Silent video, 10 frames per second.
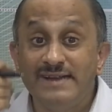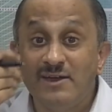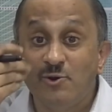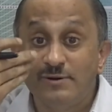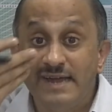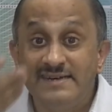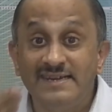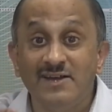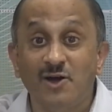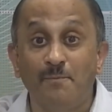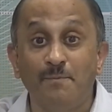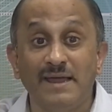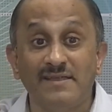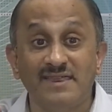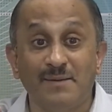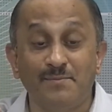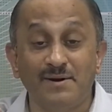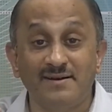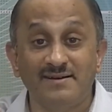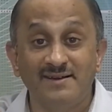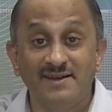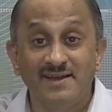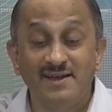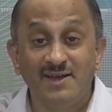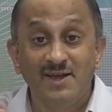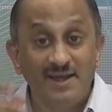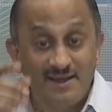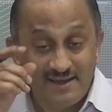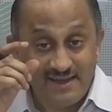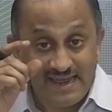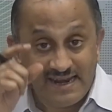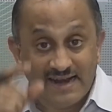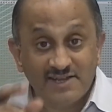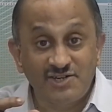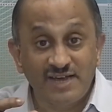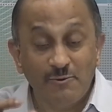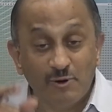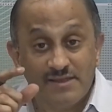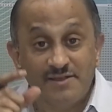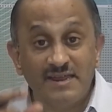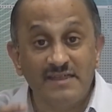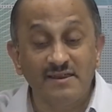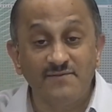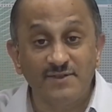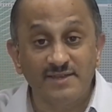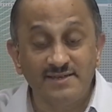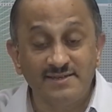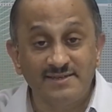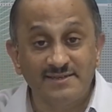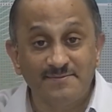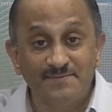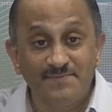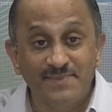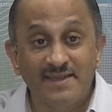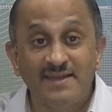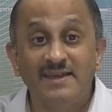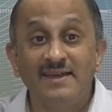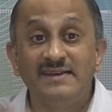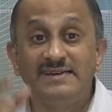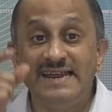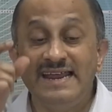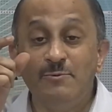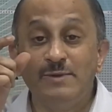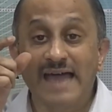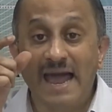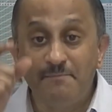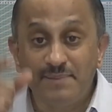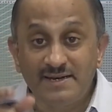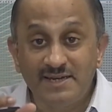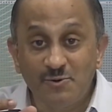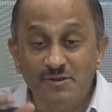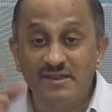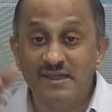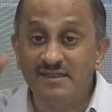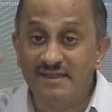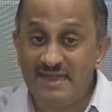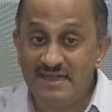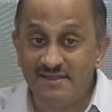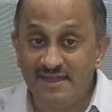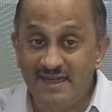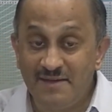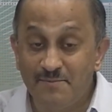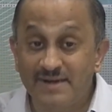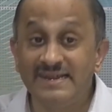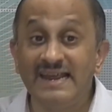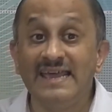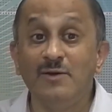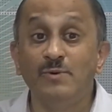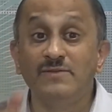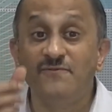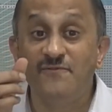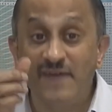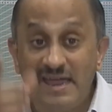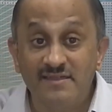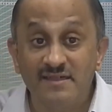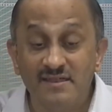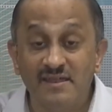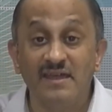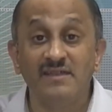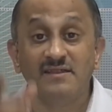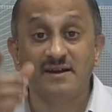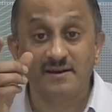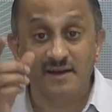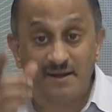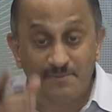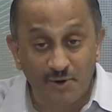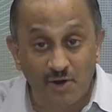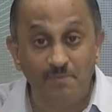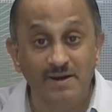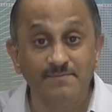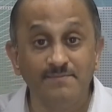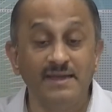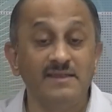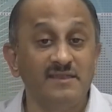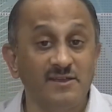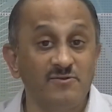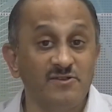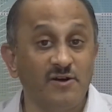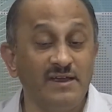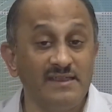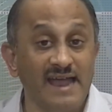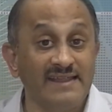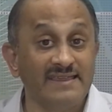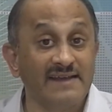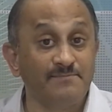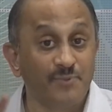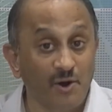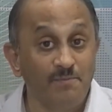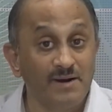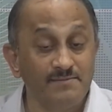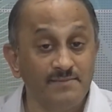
rotating complex number. In a nutshell, what is the reason for this? Dealing with amplitudes is easy, but dealing with phases is a problem in sinusoids, and that problem